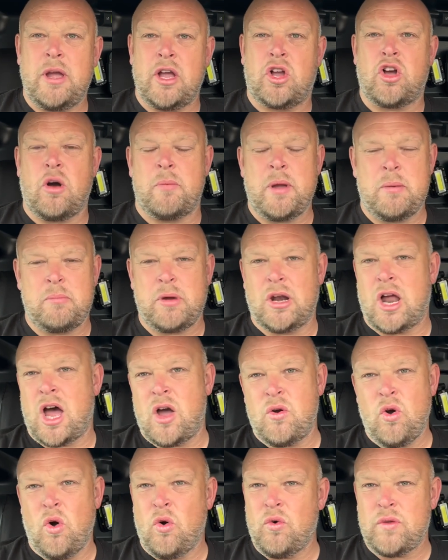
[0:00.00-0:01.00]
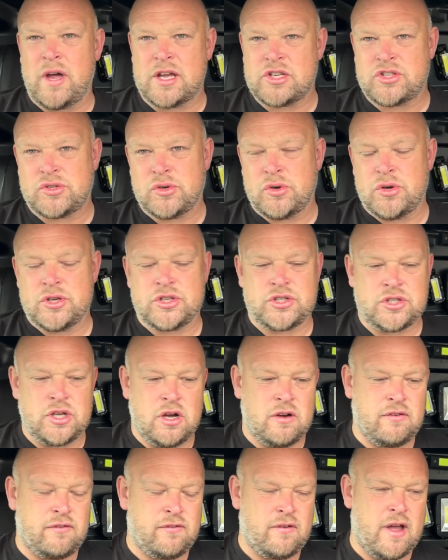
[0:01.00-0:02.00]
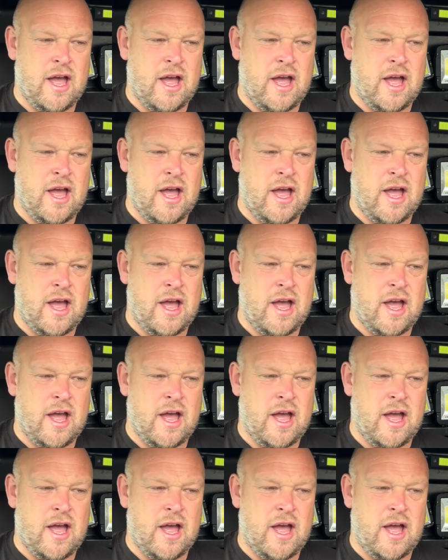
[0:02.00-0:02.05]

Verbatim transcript: comment below, all that sort of stuff.